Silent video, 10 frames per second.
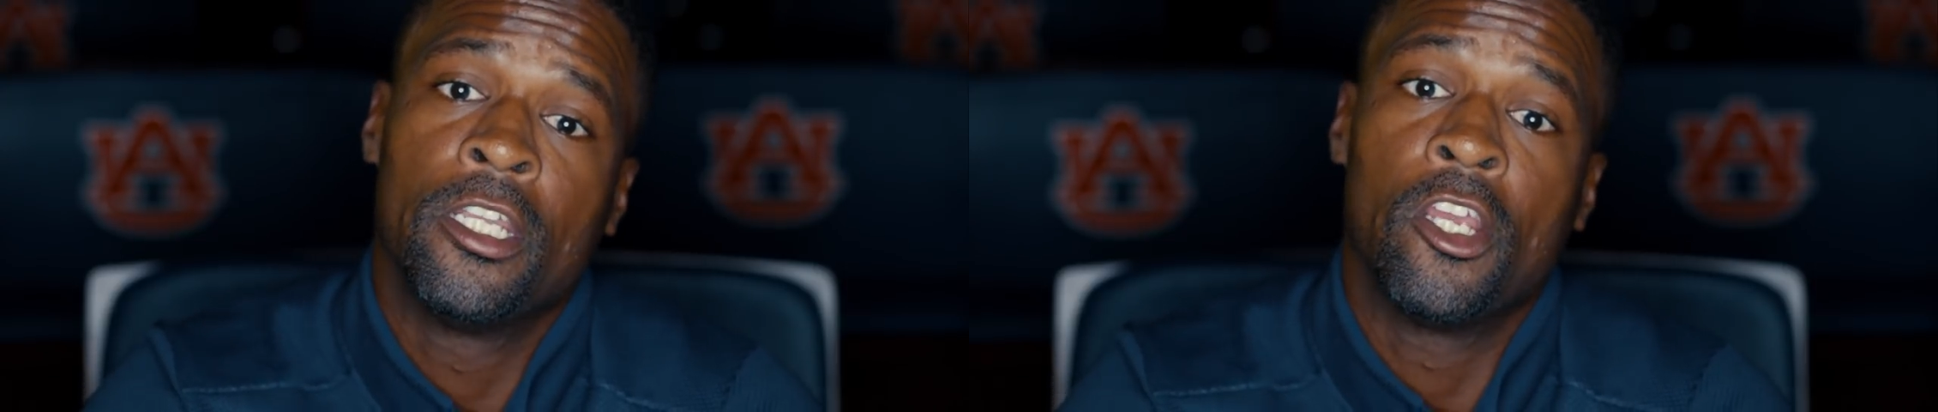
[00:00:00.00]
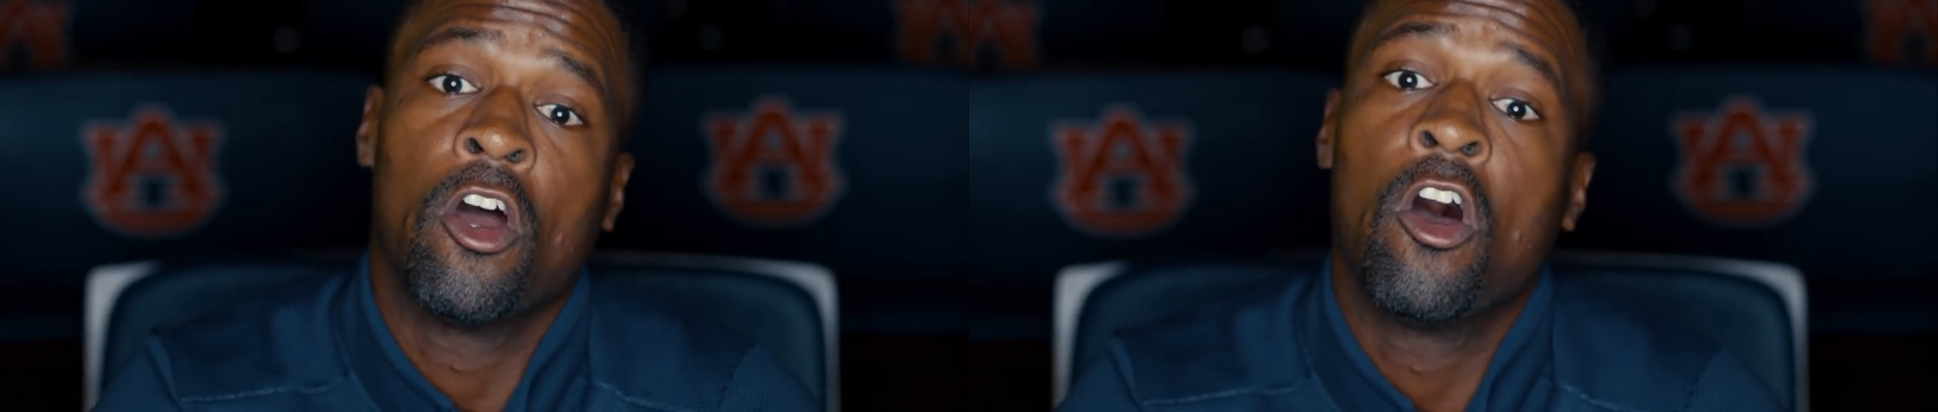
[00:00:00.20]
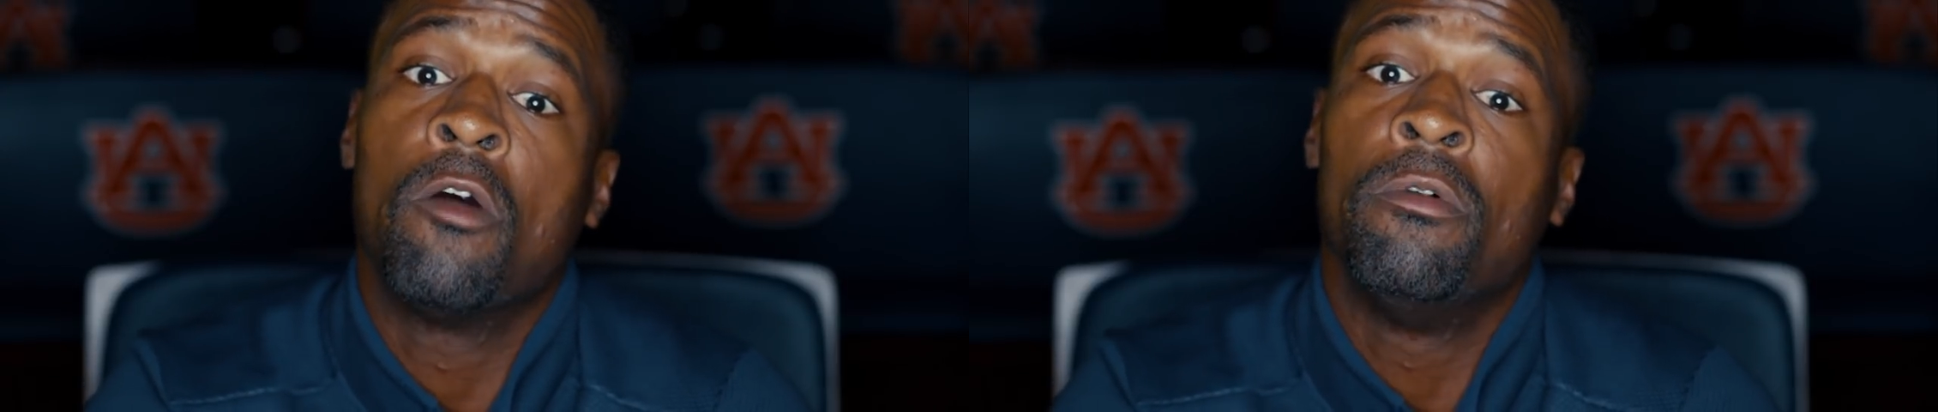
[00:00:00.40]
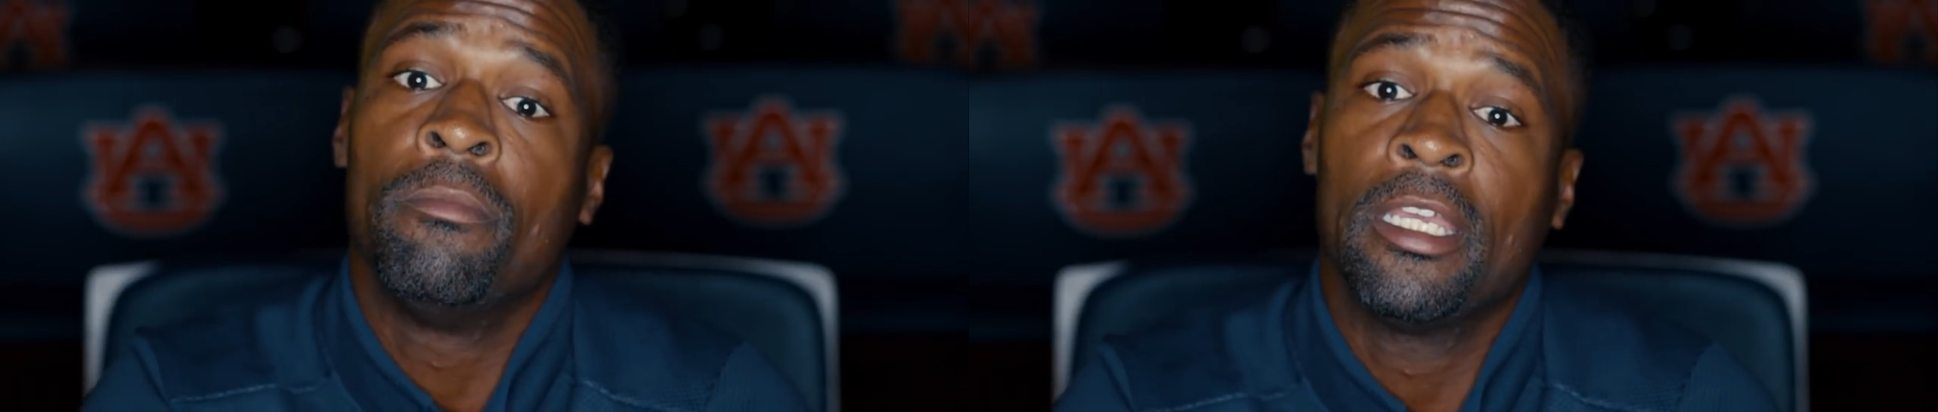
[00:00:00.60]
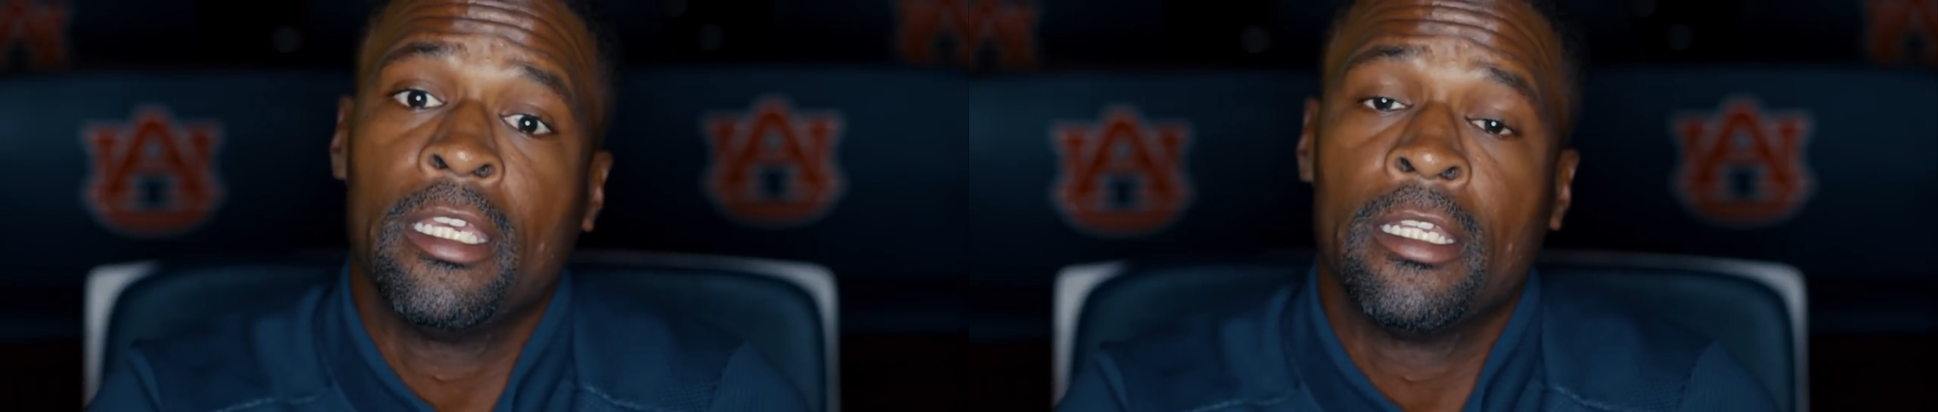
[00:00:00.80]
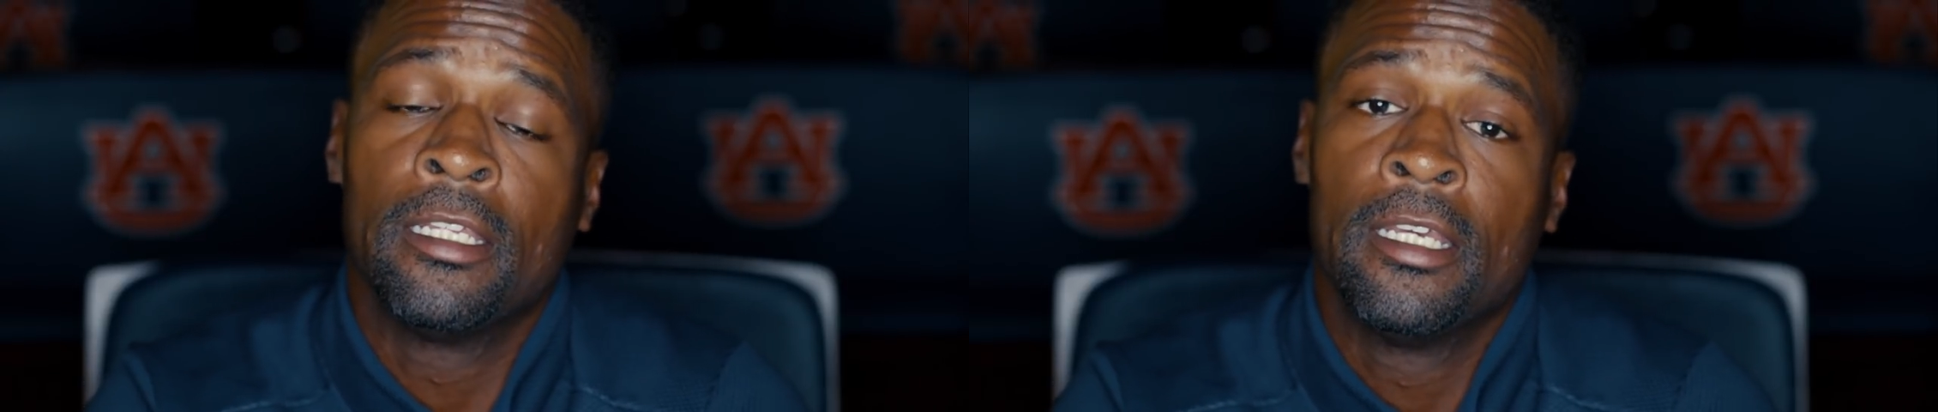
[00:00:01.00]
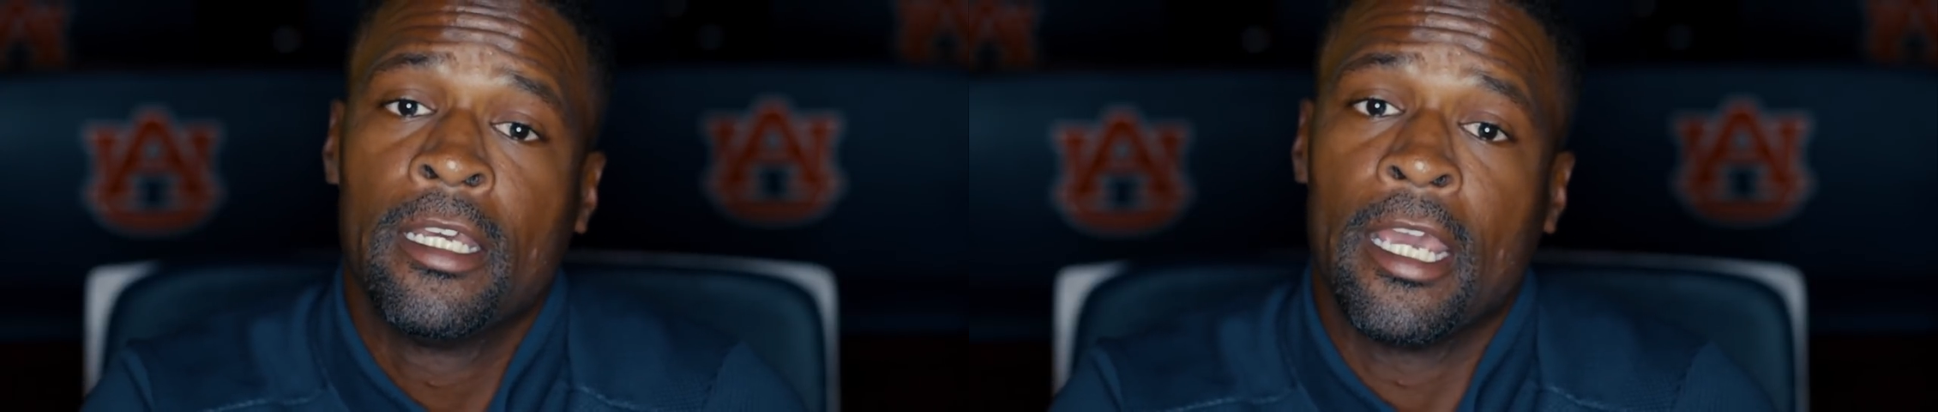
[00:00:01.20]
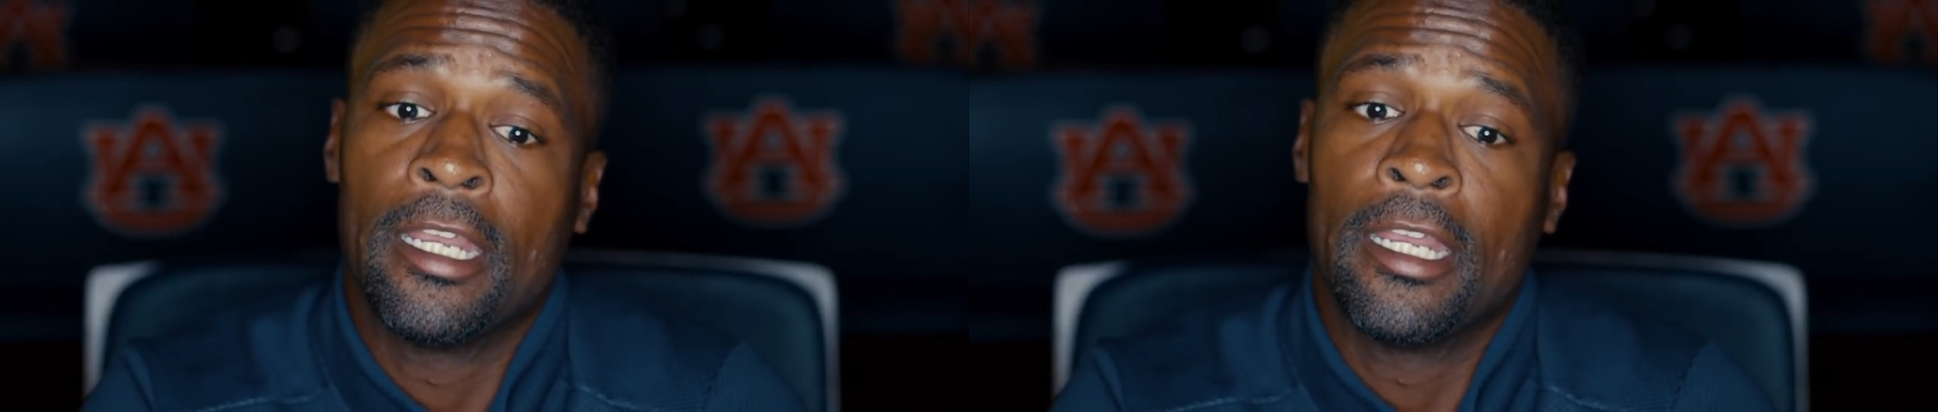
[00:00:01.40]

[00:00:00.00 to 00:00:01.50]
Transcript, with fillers: they are Auburn men